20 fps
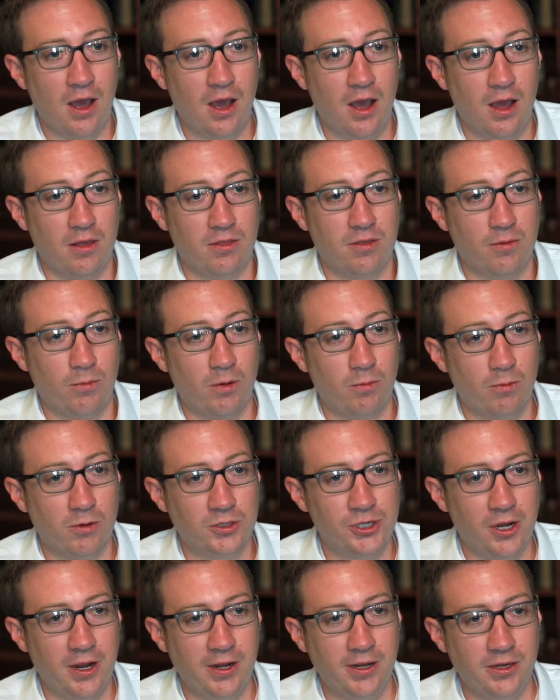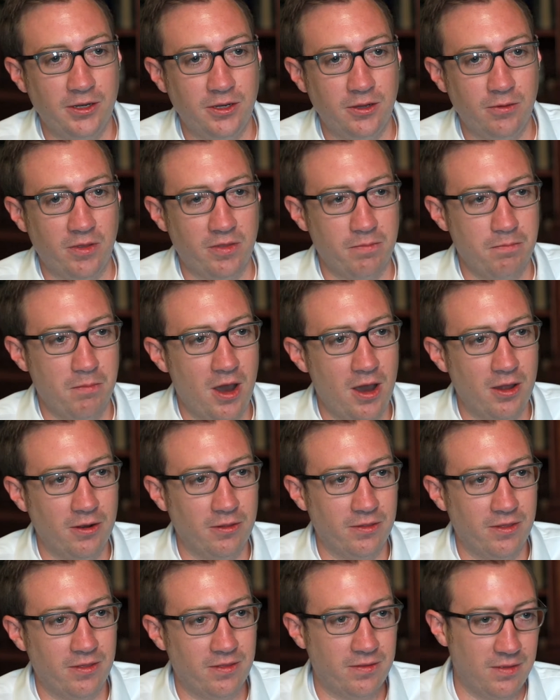Uh, so what we're trying to do is
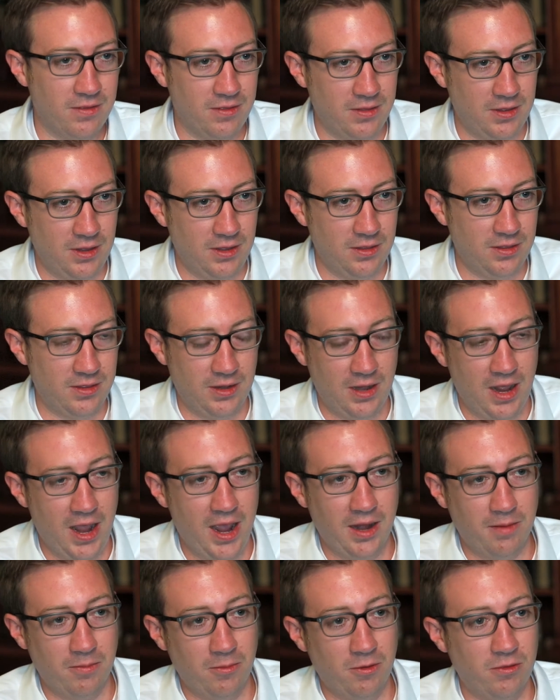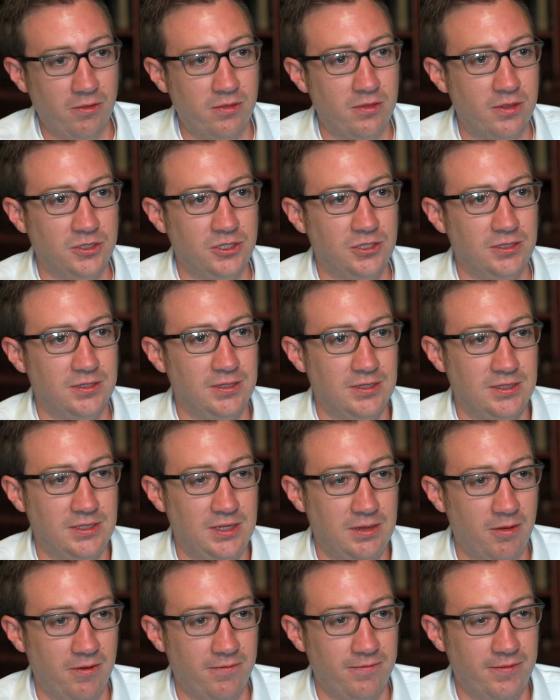model this disease in animals such as the
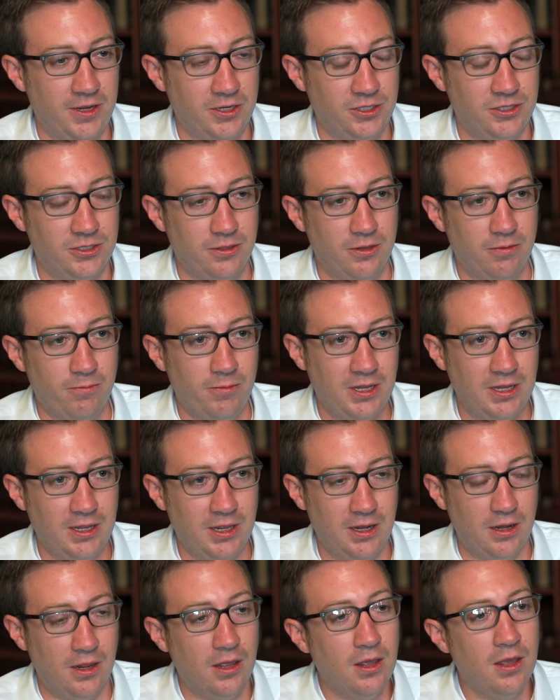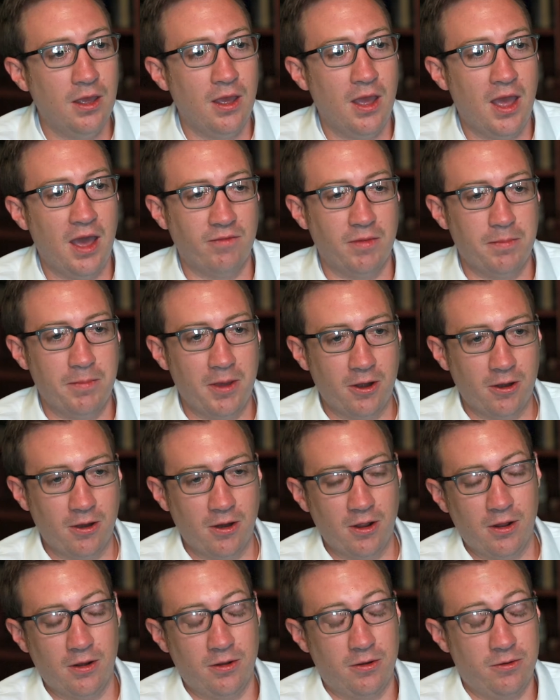zebrafish so that we can have a
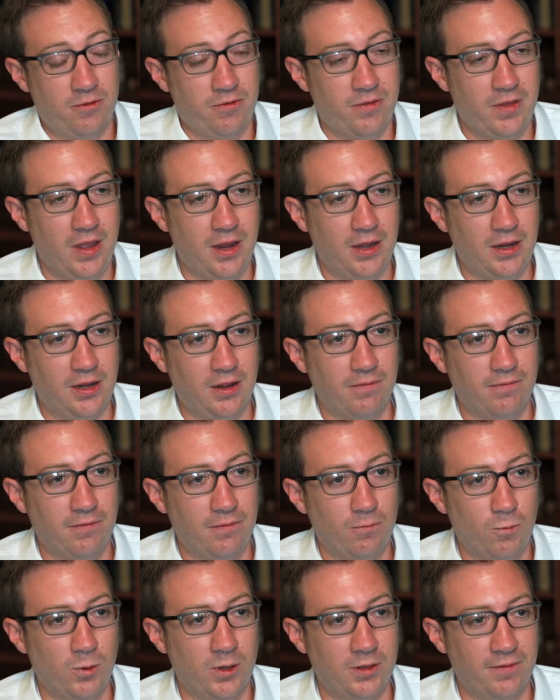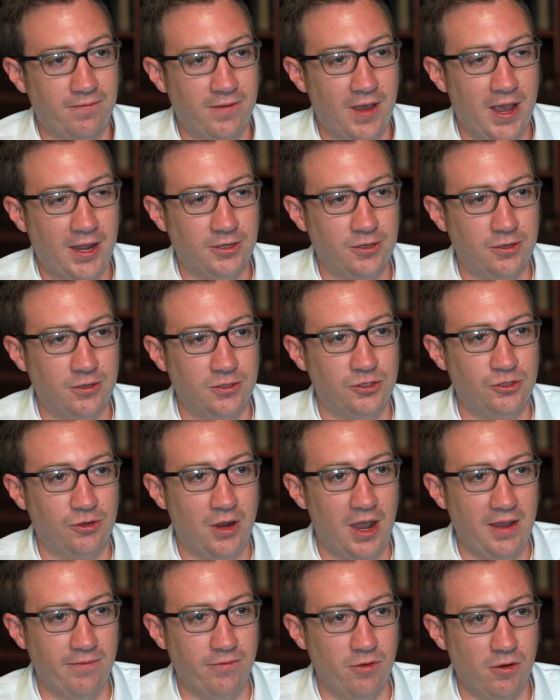better understanding of what factors
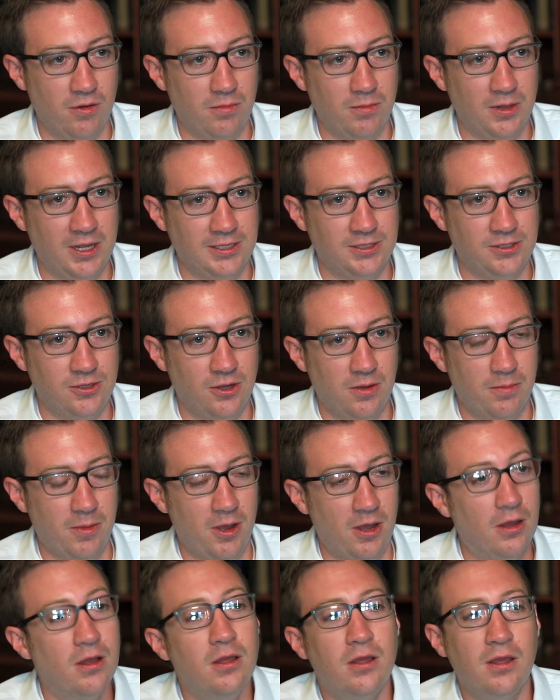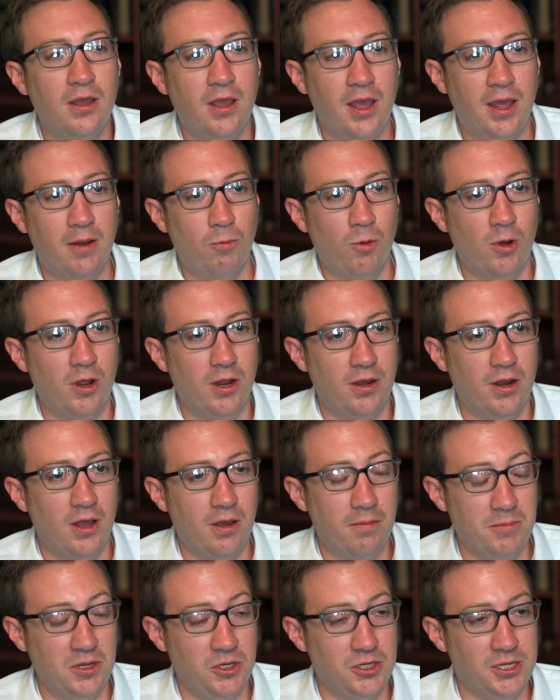drive neuroblastoma and what
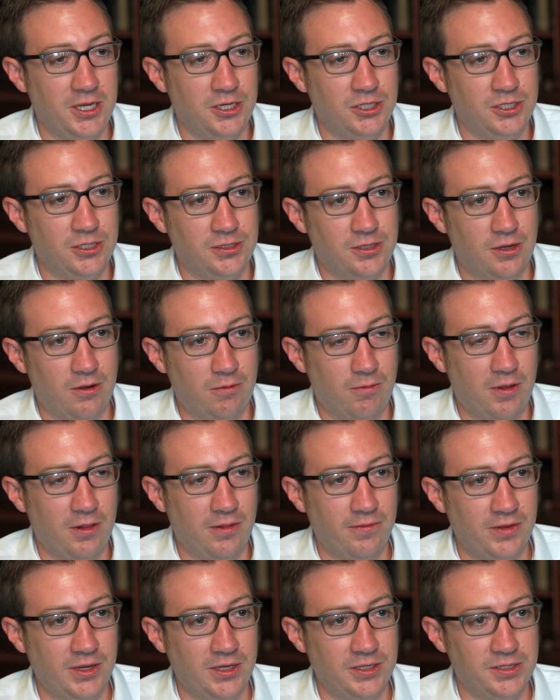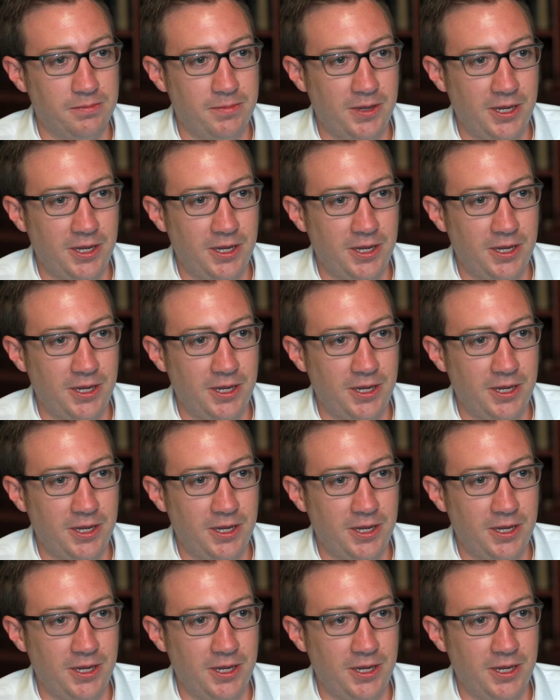uh, mutations are relevant to